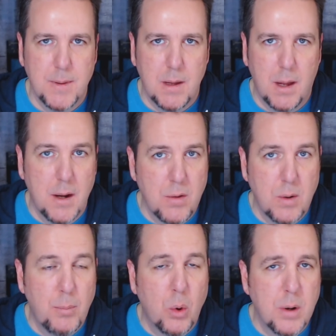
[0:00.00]
Another
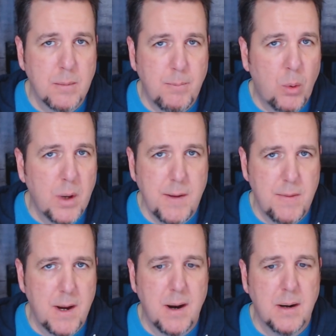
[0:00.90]
important
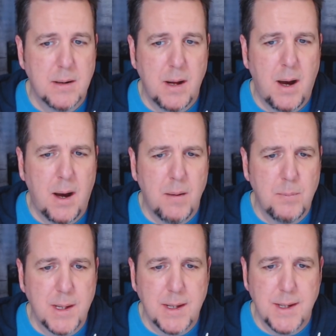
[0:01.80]
point there, um,
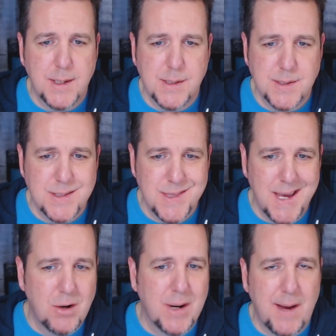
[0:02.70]
because
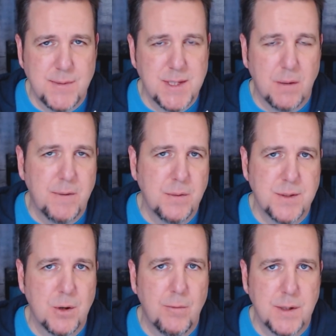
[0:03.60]
they don't have cell phone
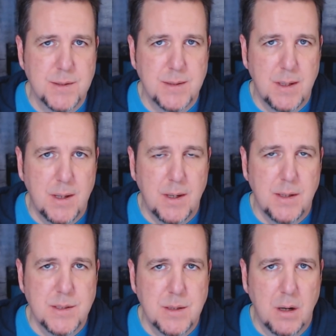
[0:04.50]
service.
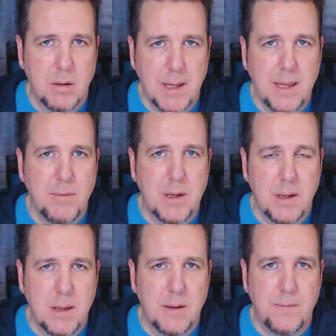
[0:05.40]
So
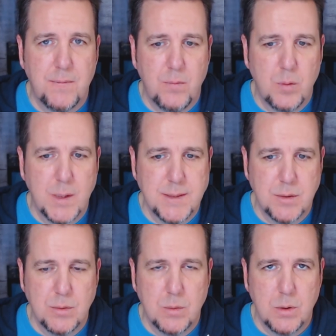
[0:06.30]
even if we
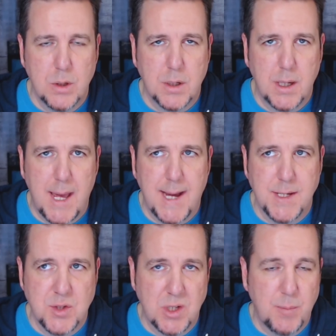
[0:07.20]
do look at
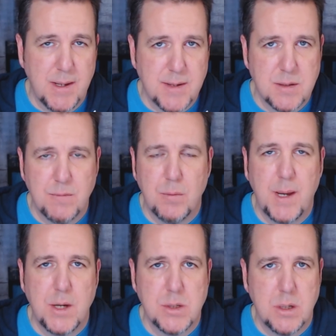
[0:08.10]
his G P S
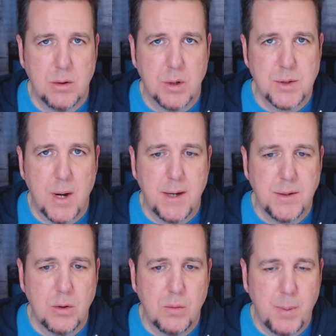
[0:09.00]
information or try to
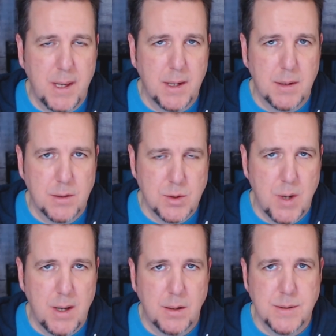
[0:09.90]
do ping
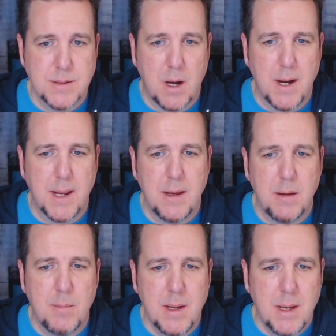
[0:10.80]
trails on
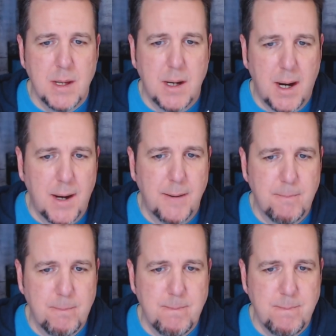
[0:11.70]
him, um,